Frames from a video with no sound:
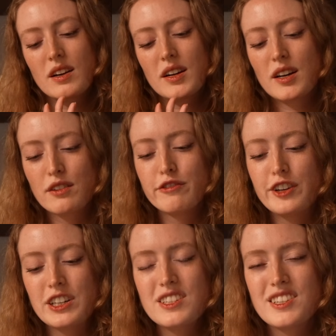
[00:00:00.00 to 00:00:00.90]
Her
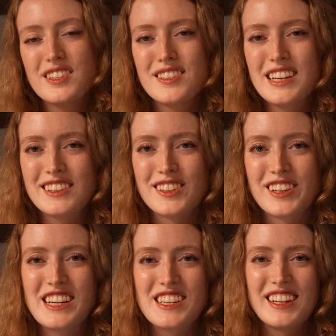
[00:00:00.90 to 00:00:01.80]
first
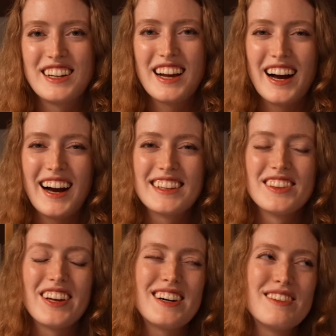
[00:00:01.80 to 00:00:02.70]
declaration, I
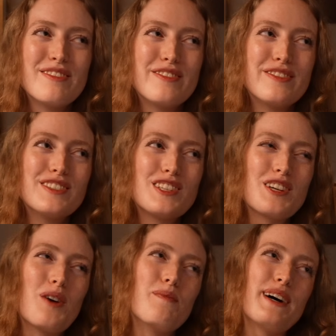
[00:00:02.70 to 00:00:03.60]
love
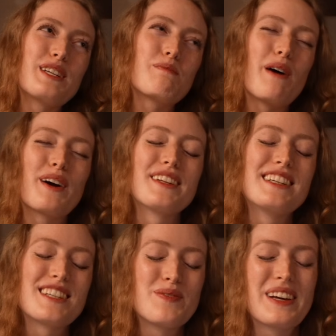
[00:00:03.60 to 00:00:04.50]
so much, partly
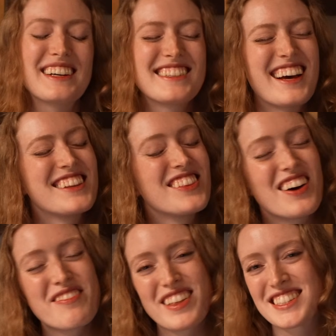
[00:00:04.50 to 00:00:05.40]
just because I
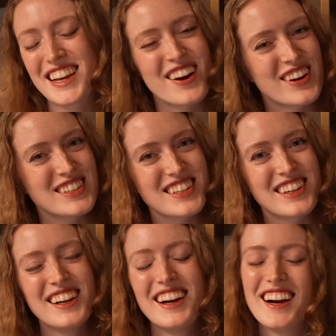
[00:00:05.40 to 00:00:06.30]
love this
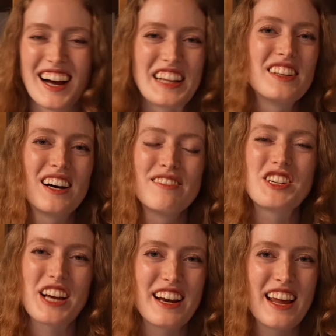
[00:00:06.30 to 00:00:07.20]
character. I love
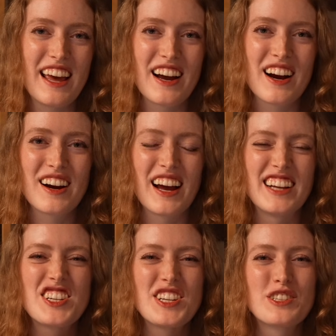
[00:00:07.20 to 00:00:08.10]
Jane Eyre,
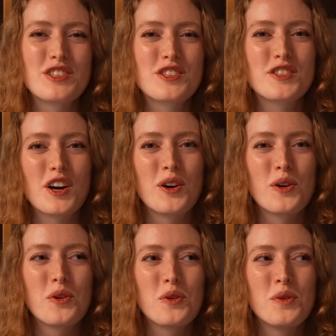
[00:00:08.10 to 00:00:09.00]
and she's
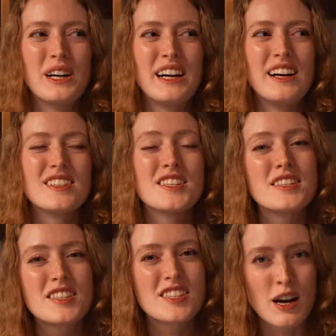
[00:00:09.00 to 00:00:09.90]
so
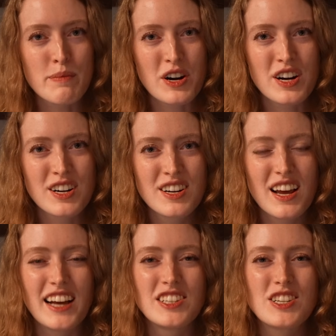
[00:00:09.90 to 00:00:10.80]
stubborn
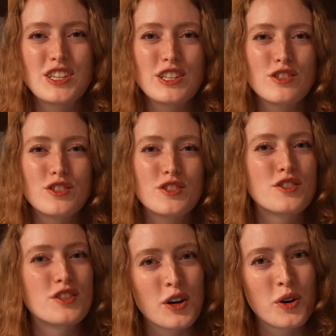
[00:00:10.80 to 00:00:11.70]
and she's
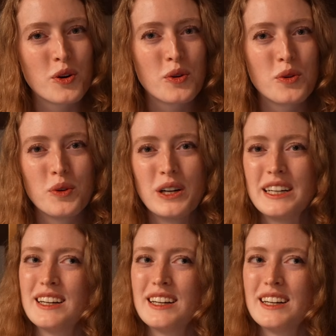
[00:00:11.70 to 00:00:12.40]
so